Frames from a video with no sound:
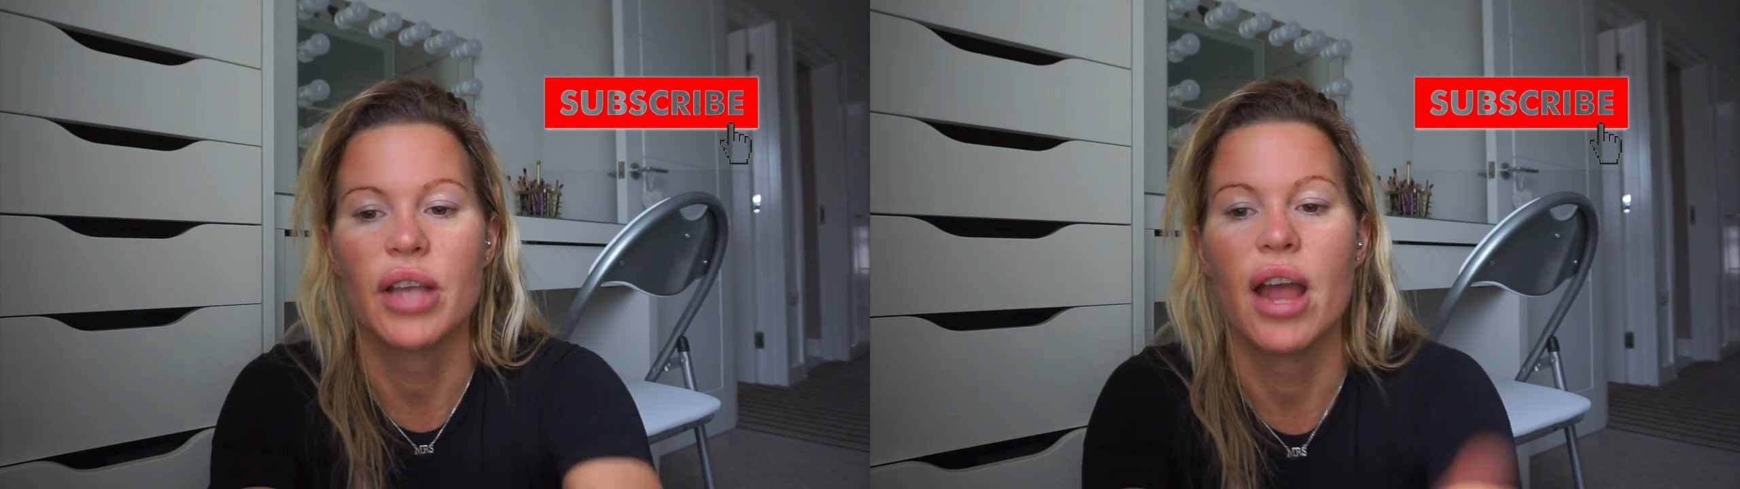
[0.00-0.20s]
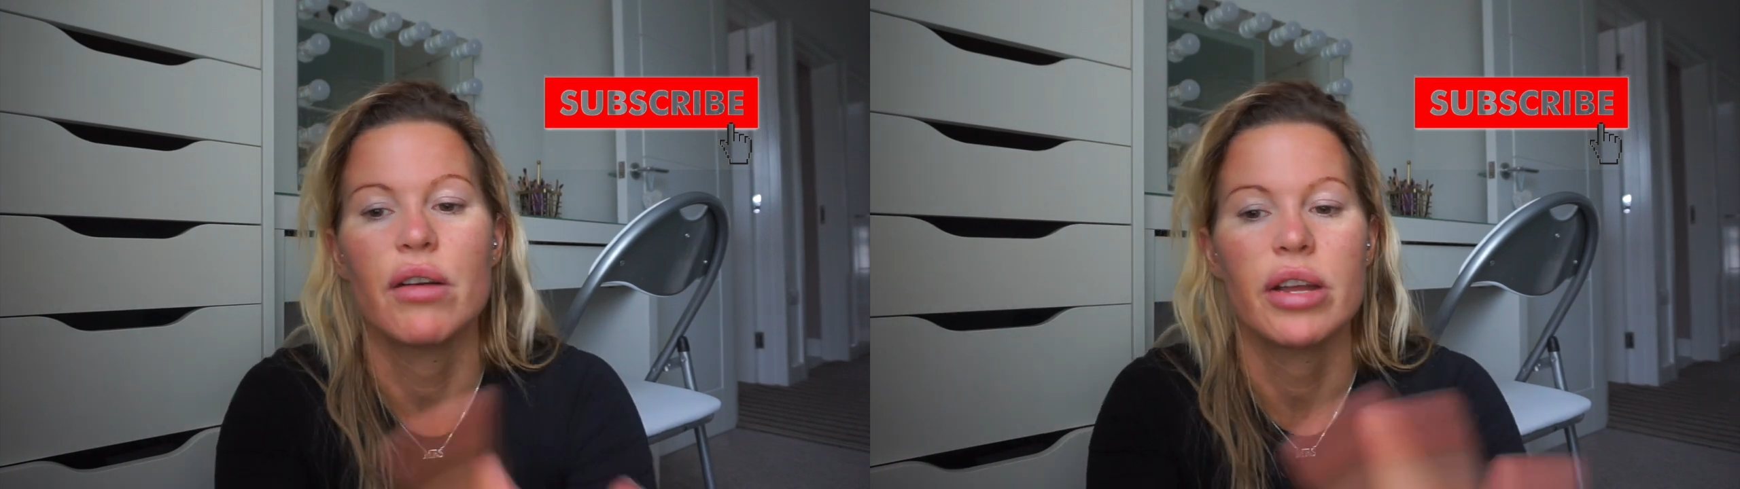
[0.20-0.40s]

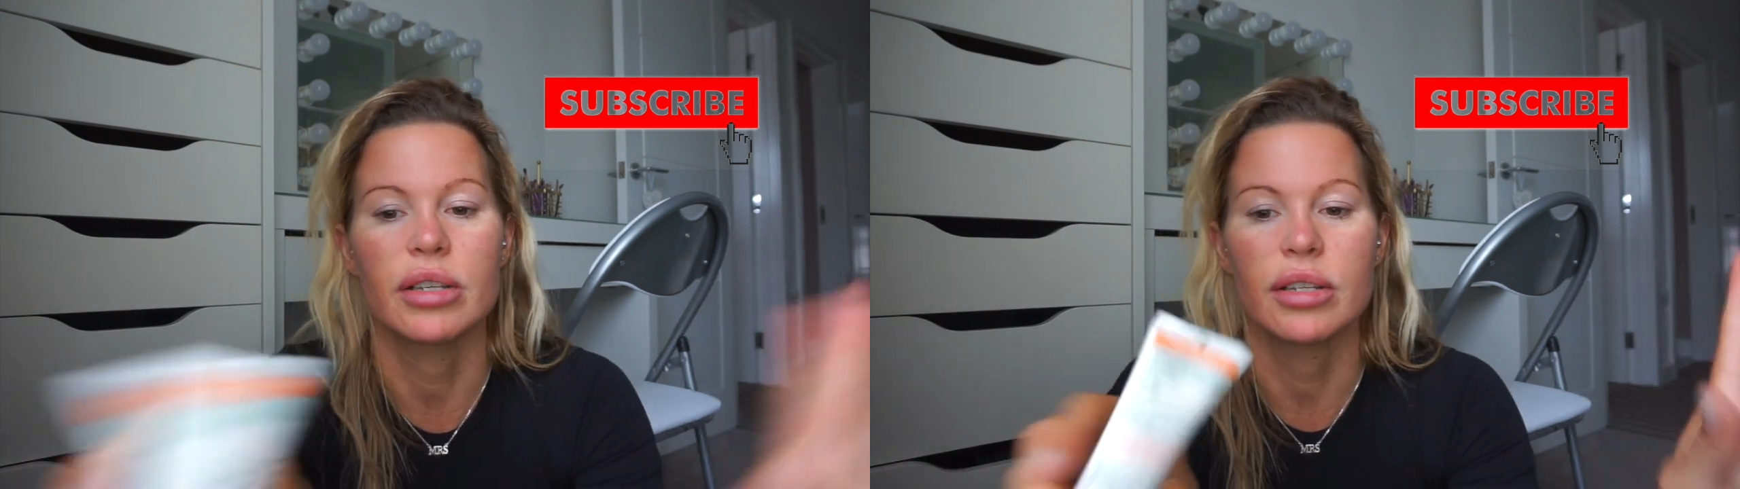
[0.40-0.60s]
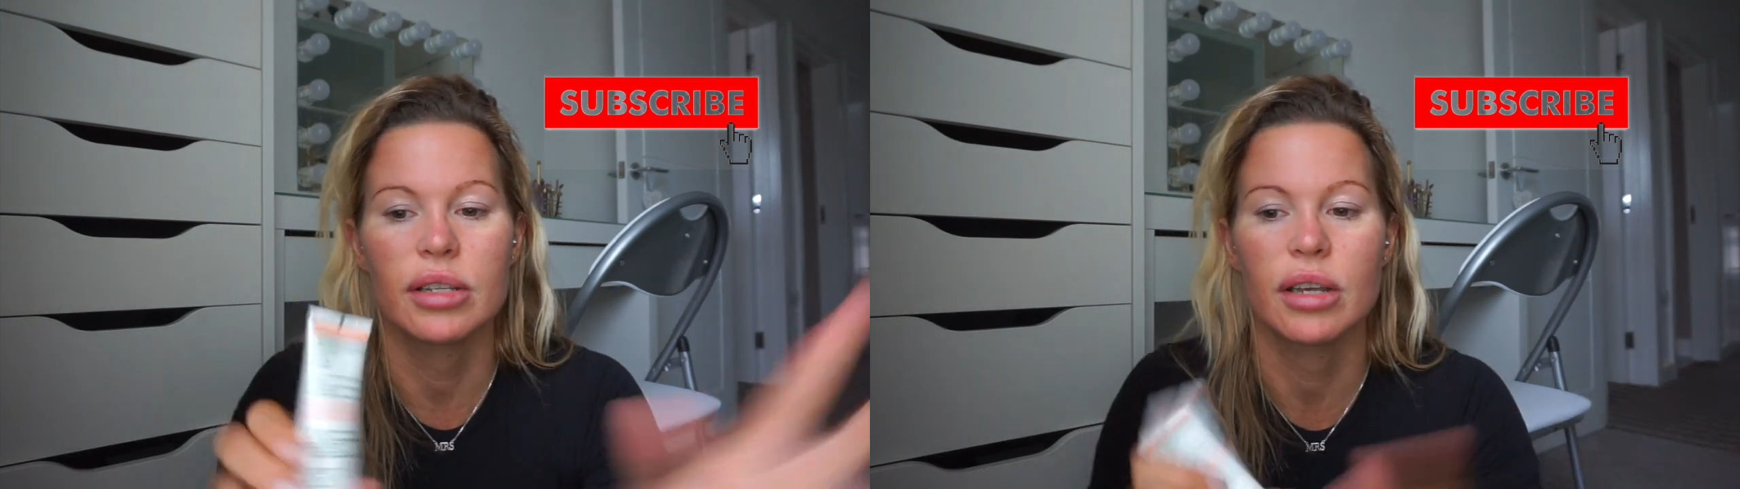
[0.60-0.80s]

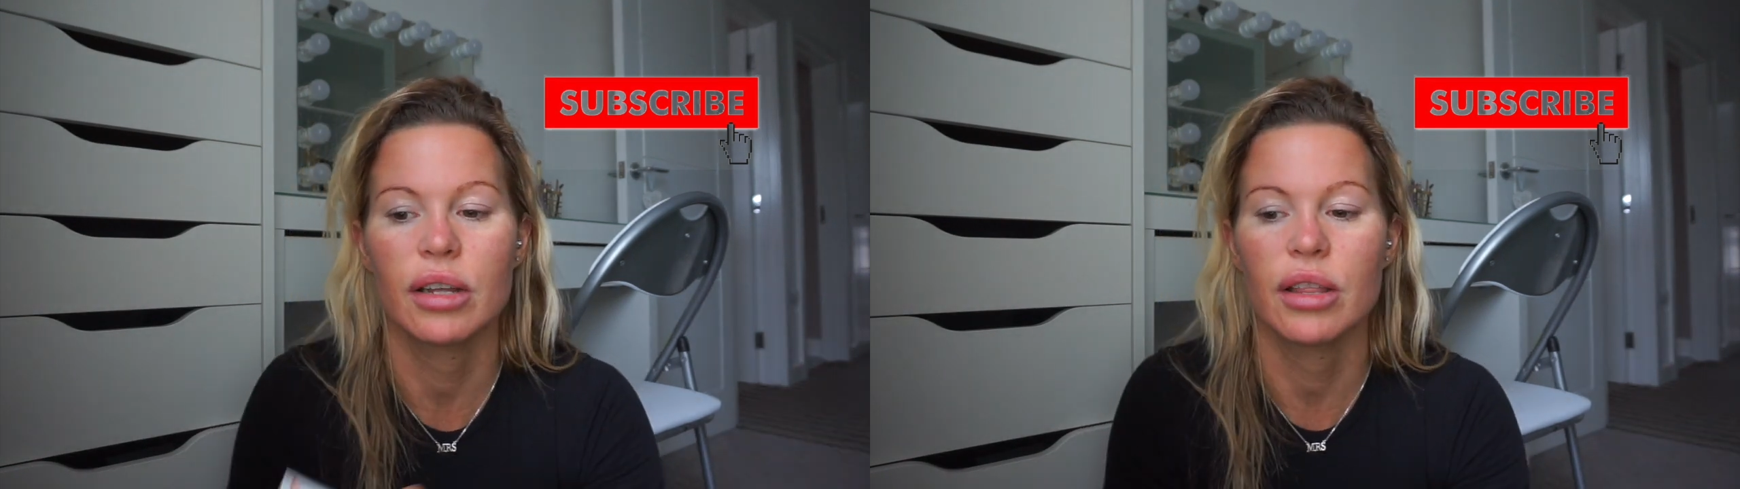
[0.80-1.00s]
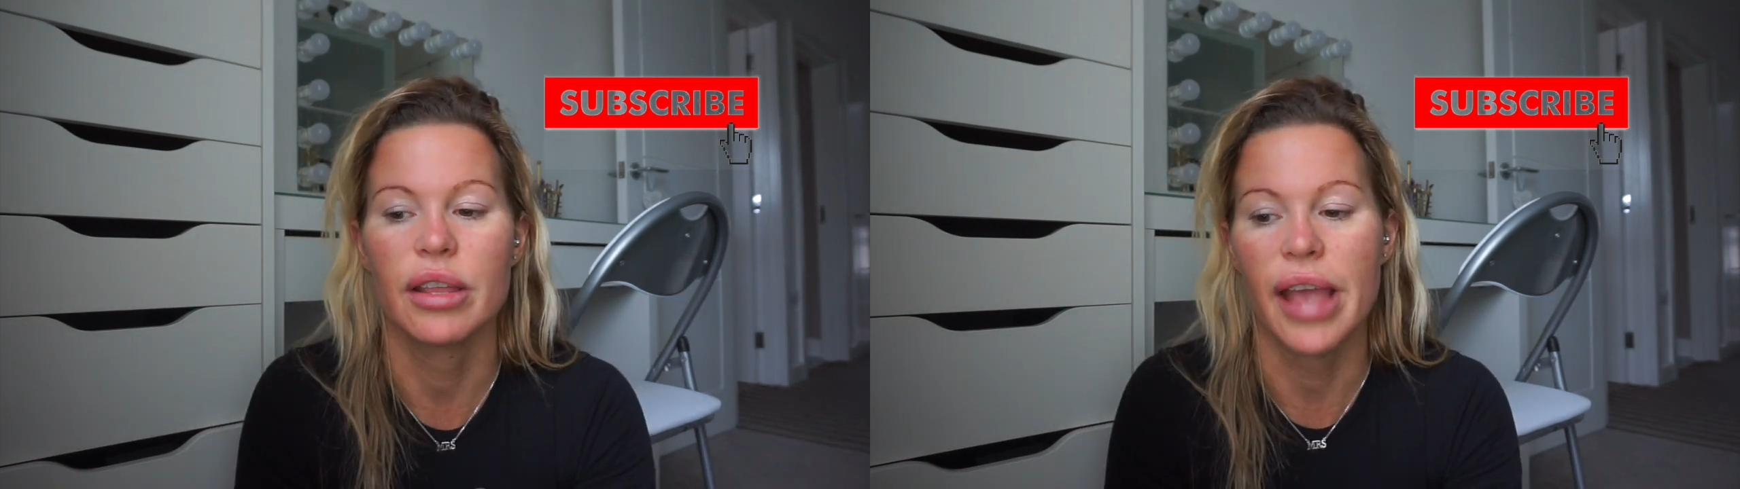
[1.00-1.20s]
areas
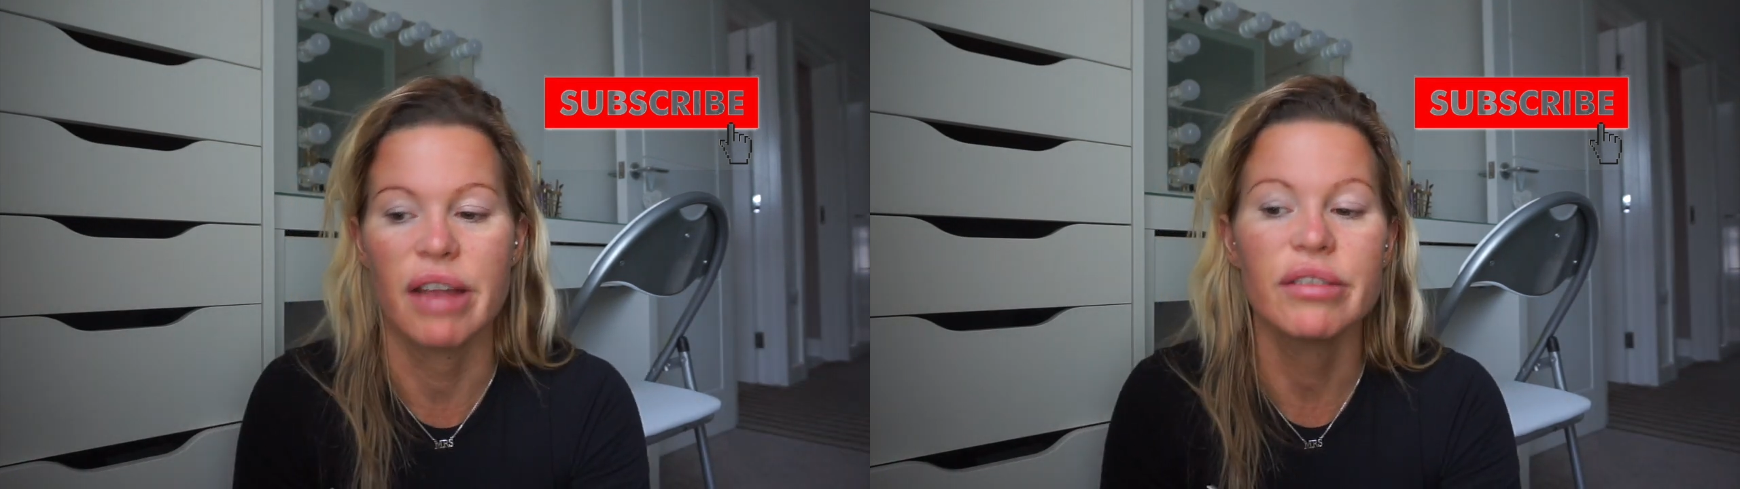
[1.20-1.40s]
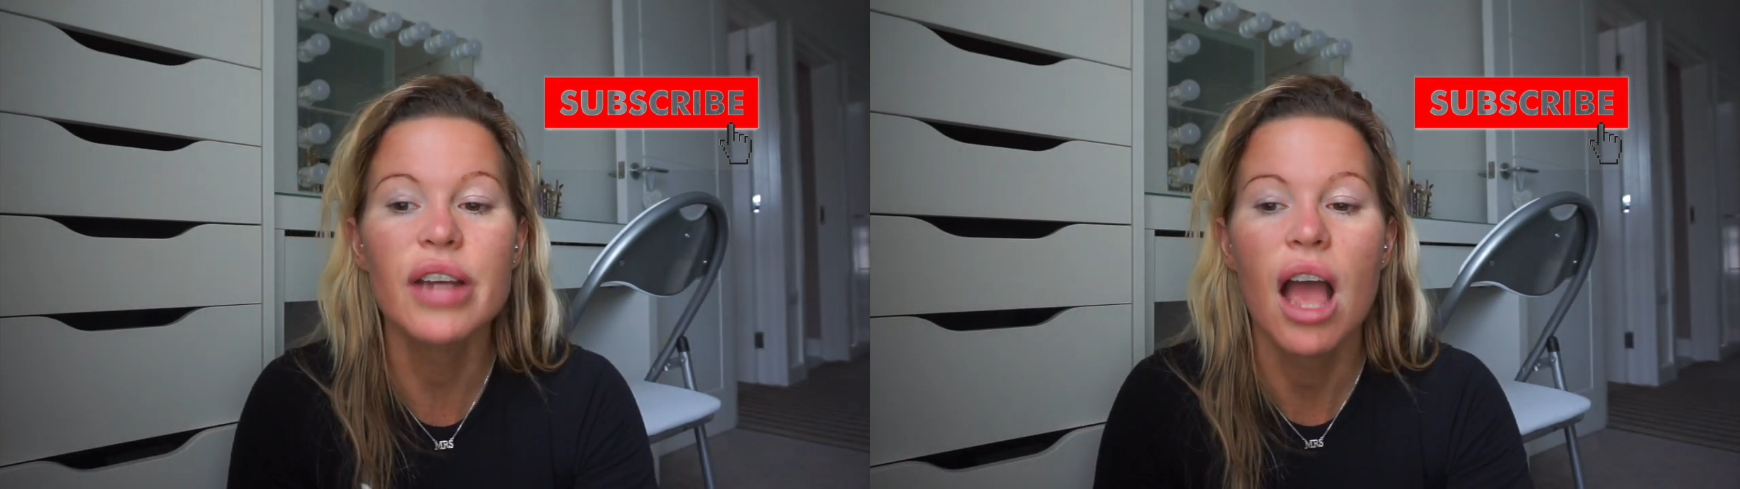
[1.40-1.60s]
in the
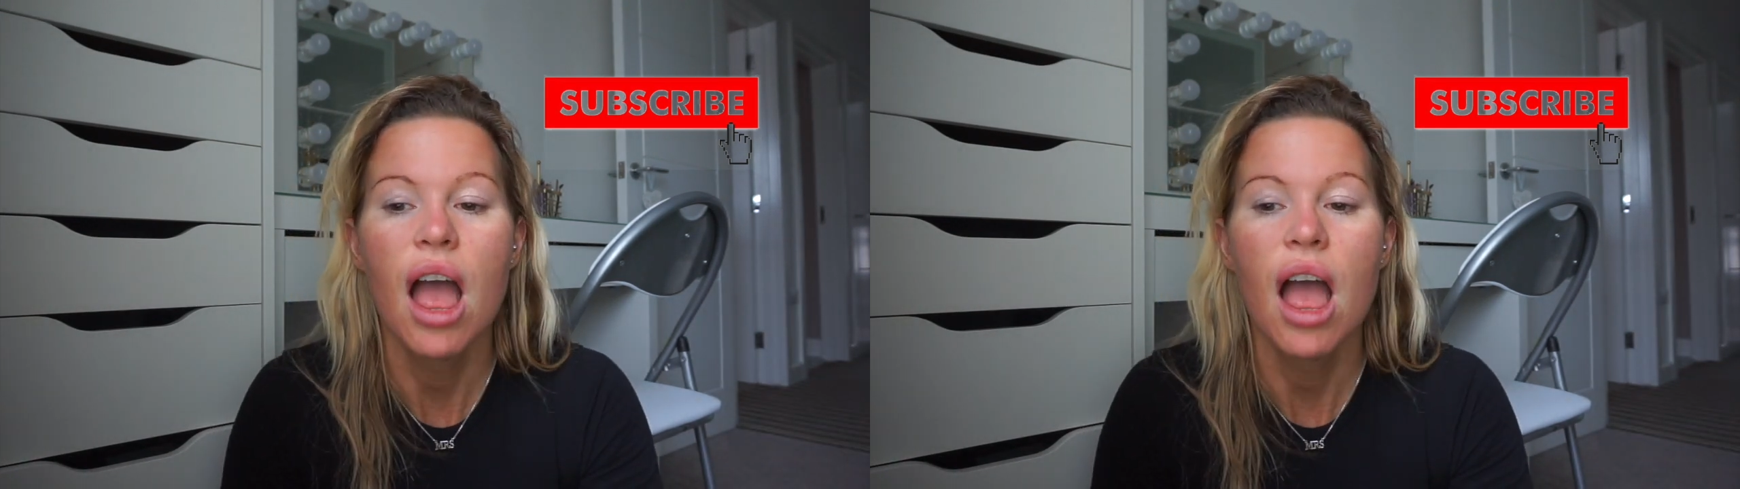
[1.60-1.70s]
end.